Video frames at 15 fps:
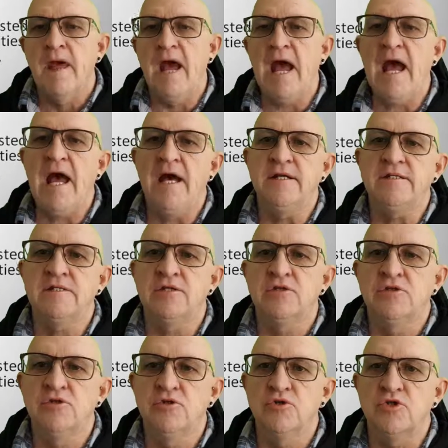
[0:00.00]
and
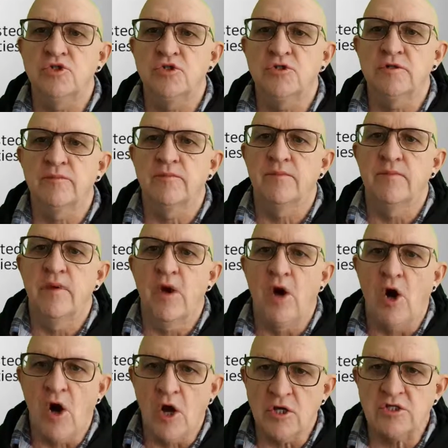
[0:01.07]
you should
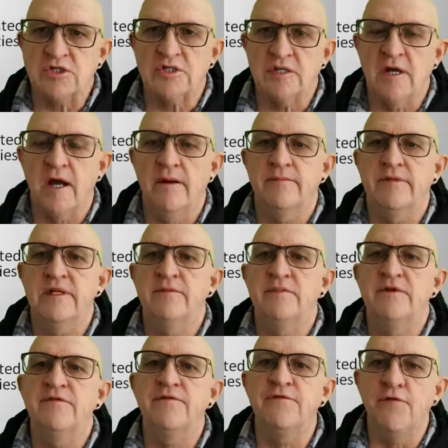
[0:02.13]
ask the company
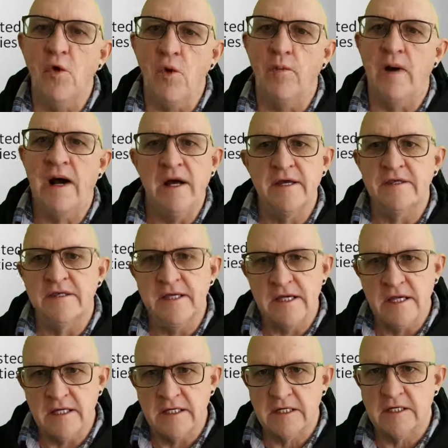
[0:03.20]
before buying the
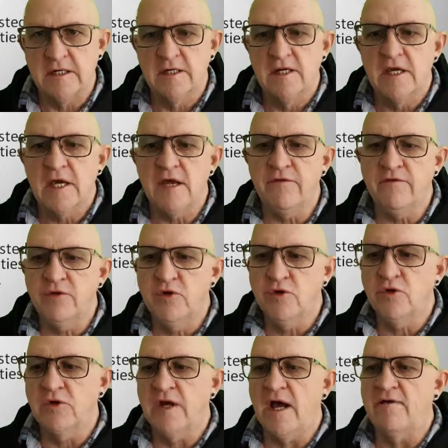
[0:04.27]
ink if you
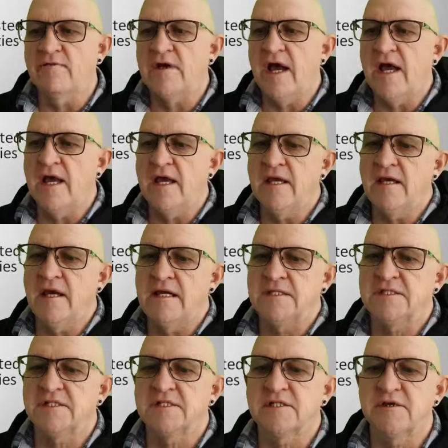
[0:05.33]
could have a
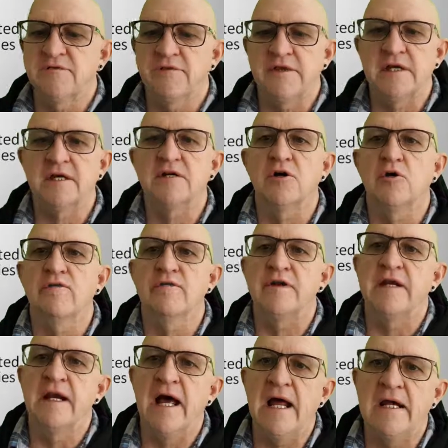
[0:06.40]
certificate of
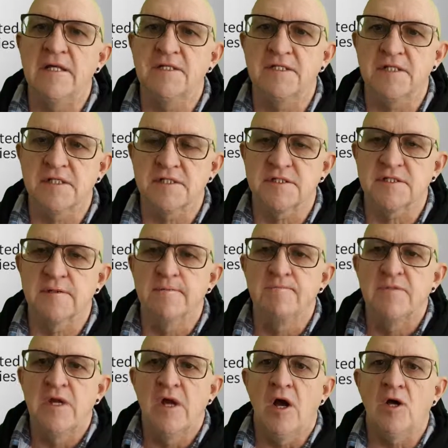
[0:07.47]
analysis.
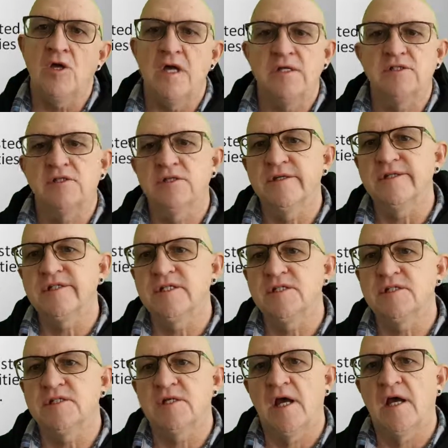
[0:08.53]
Okay, so this
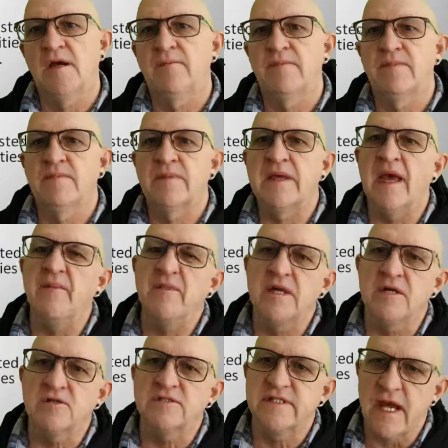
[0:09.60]
is a
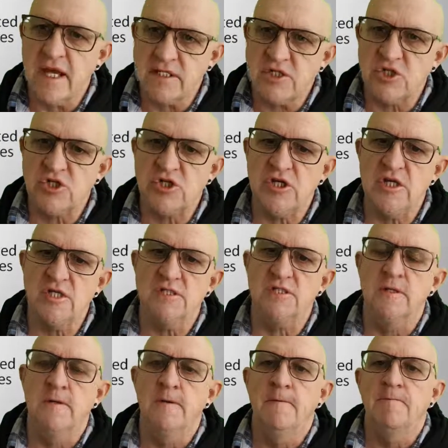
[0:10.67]
chemical data sheet,
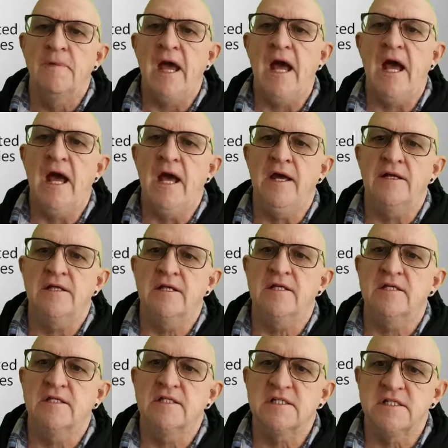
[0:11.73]
and
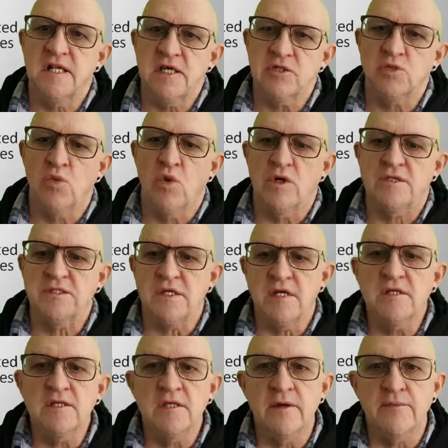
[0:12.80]
it says what's
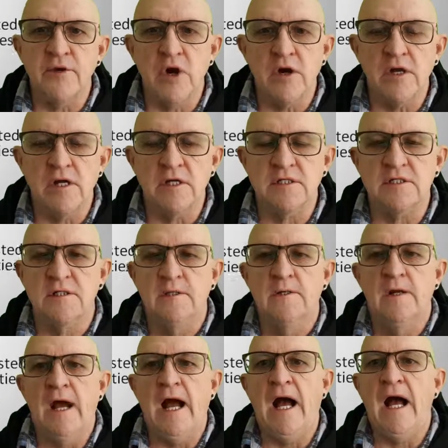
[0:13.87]
in the product,
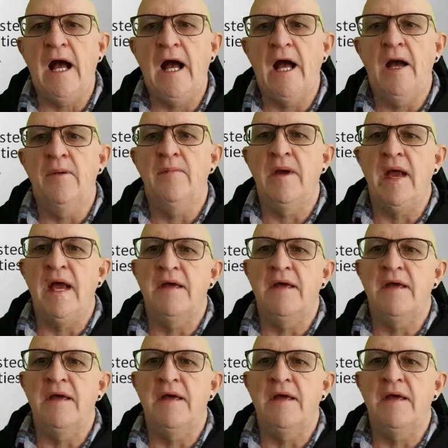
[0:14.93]
and